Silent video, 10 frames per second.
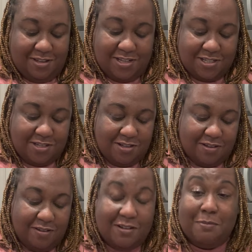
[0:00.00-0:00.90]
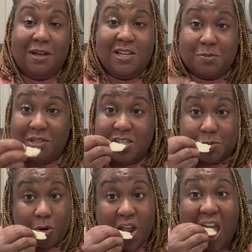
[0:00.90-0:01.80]
It's good. Now my husband loves
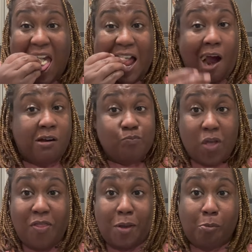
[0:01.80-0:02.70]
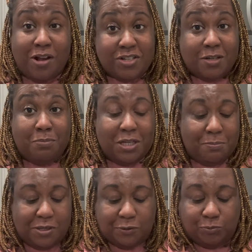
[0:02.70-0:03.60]
bread. He thinks bread is a complete
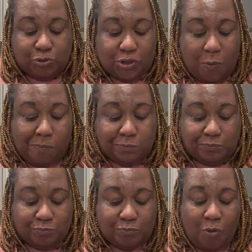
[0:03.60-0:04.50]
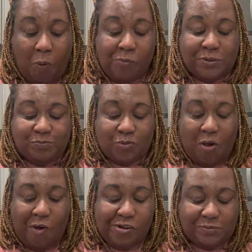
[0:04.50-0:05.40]
meal, so. Indeed
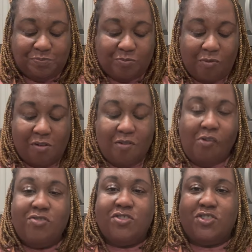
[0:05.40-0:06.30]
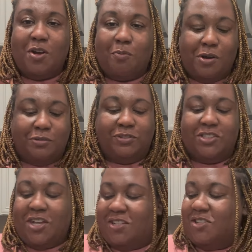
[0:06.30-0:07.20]
it is. It's a sub roll. The
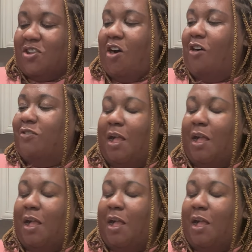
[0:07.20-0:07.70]
taste is off.